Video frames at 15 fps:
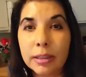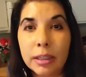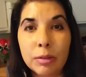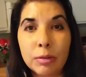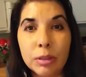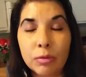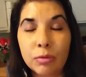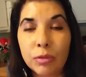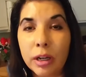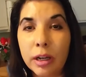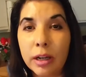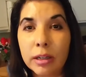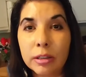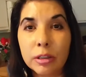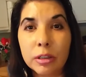He was
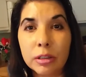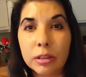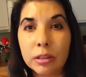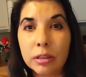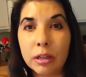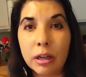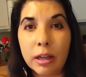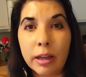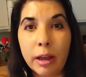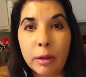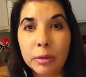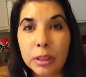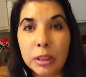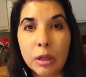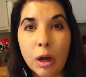just a
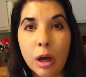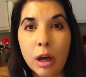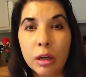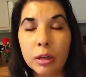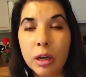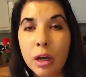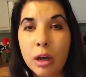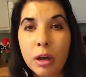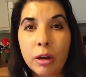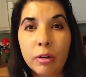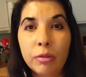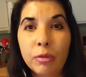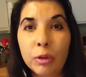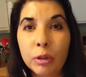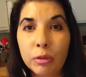healthy dog,
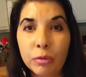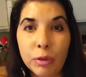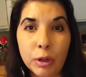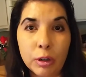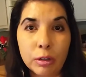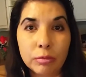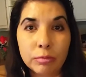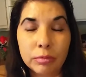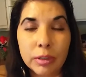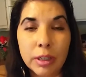full of fur.